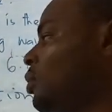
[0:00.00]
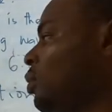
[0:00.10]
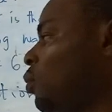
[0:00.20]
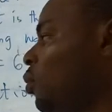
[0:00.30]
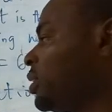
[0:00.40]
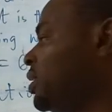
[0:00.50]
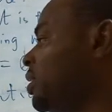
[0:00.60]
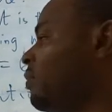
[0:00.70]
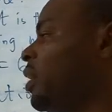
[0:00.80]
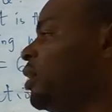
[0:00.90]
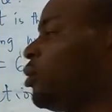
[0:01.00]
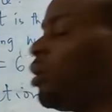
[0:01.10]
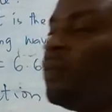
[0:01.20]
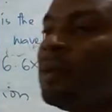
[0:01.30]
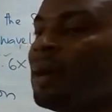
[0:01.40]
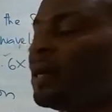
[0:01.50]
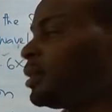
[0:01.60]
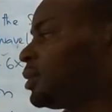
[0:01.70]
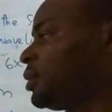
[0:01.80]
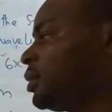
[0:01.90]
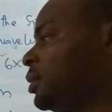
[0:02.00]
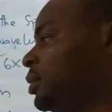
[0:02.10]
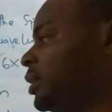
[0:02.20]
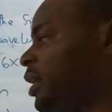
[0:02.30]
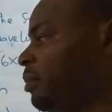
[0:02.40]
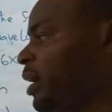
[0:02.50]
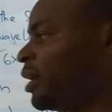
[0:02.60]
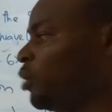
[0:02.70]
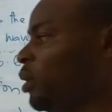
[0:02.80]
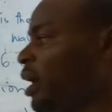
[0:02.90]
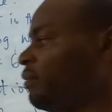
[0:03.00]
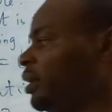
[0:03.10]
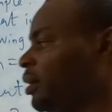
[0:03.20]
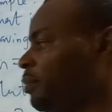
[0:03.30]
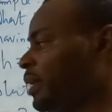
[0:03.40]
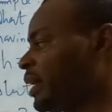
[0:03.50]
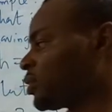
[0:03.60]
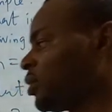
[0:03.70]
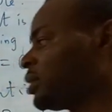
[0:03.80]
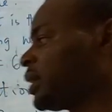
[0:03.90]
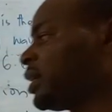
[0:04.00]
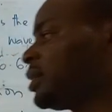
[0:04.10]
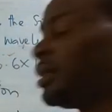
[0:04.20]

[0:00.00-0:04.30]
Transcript: What is the value of the mass? Then in bracket we have the Planck's constant